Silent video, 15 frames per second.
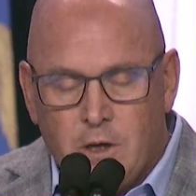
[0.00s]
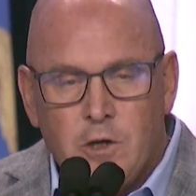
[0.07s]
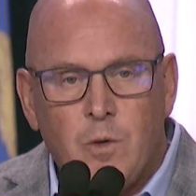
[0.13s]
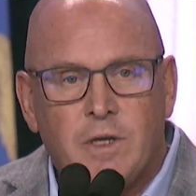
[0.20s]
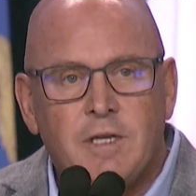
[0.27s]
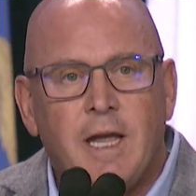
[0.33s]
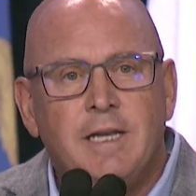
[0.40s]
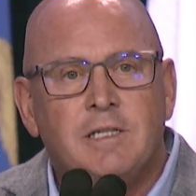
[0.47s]

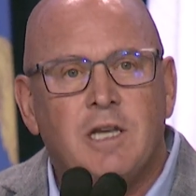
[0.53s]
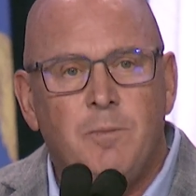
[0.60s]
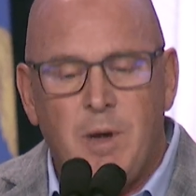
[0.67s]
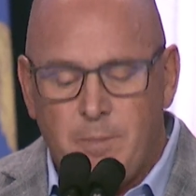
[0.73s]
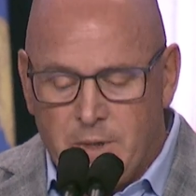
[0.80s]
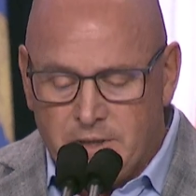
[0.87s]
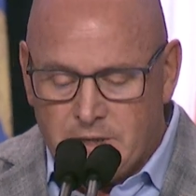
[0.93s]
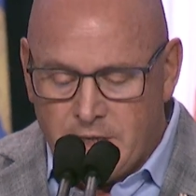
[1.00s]
USAA's
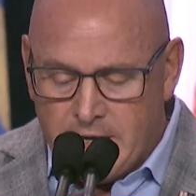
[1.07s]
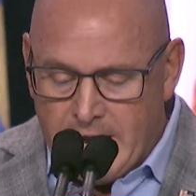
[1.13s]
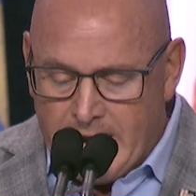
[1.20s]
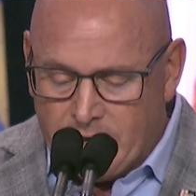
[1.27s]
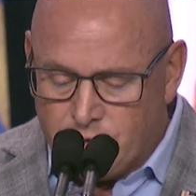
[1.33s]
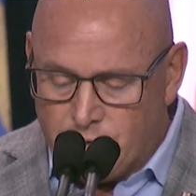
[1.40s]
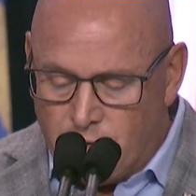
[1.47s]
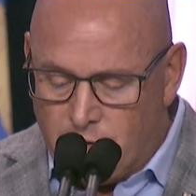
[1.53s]
commitment to the
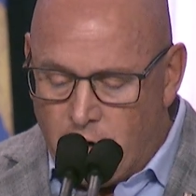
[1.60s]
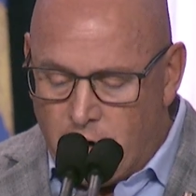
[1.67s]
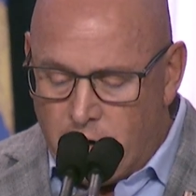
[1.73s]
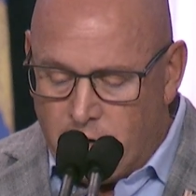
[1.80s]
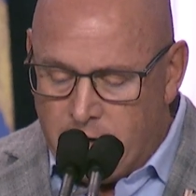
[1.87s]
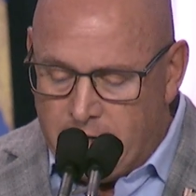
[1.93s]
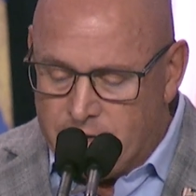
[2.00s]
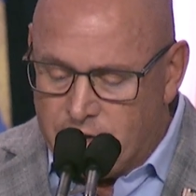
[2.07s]
National
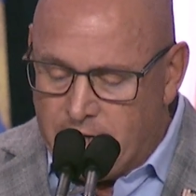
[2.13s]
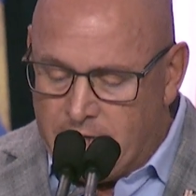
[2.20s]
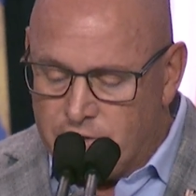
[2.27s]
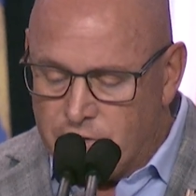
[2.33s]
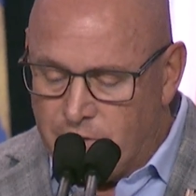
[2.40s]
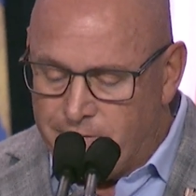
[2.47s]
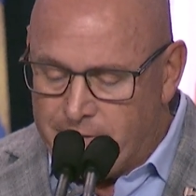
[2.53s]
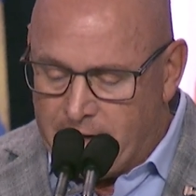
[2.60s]
Guard
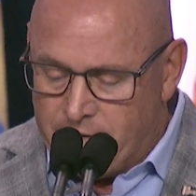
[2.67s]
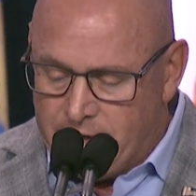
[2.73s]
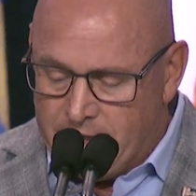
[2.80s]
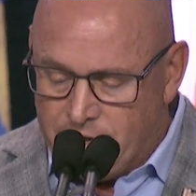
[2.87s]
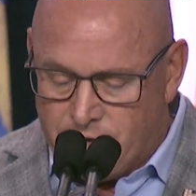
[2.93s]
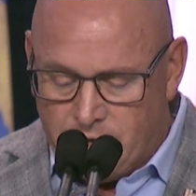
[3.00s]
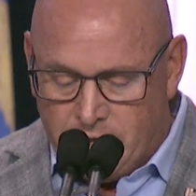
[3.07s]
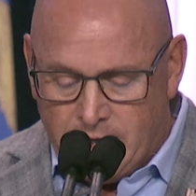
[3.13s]
Educational
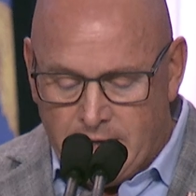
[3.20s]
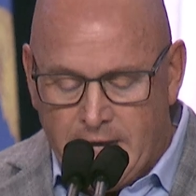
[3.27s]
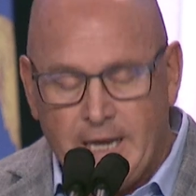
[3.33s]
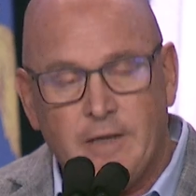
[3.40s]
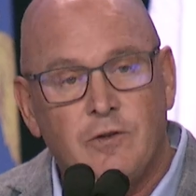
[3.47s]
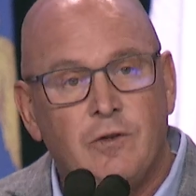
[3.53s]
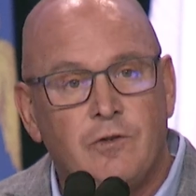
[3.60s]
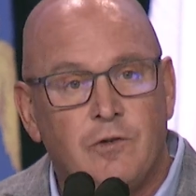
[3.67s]
Foundation
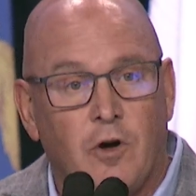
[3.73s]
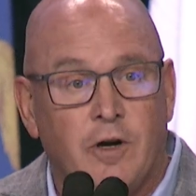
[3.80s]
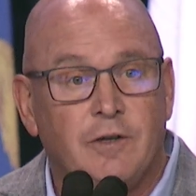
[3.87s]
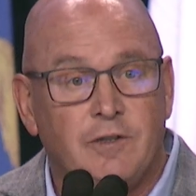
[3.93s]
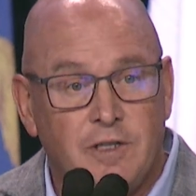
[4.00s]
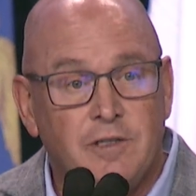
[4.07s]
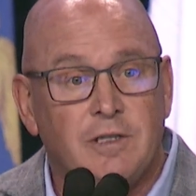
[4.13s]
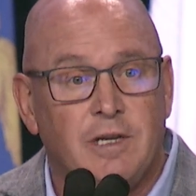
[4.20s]
enhances our
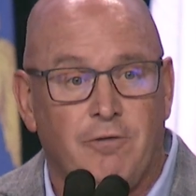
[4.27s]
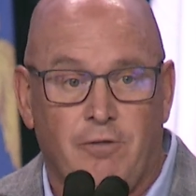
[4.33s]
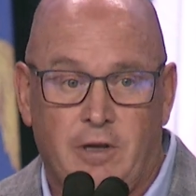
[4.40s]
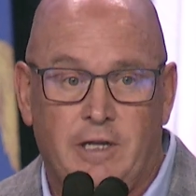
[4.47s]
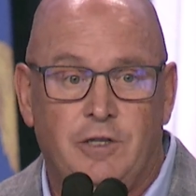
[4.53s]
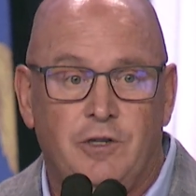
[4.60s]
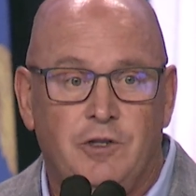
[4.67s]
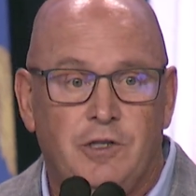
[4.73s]
existing
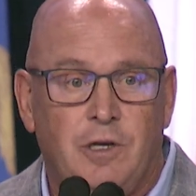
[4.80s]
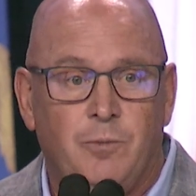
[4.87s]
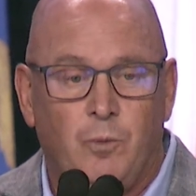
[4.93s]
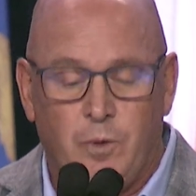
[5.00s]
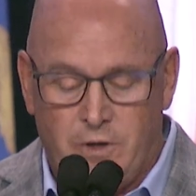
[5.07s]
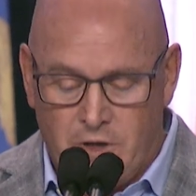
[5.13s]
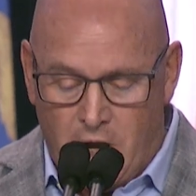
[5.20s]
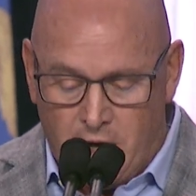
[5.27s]
relationship
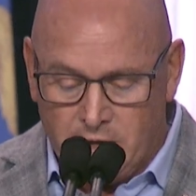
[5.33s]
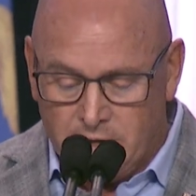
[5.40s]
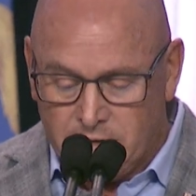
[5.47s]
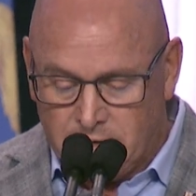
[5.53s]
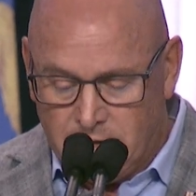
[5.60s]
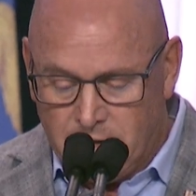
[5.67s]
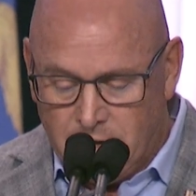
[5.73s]
with NGAUS,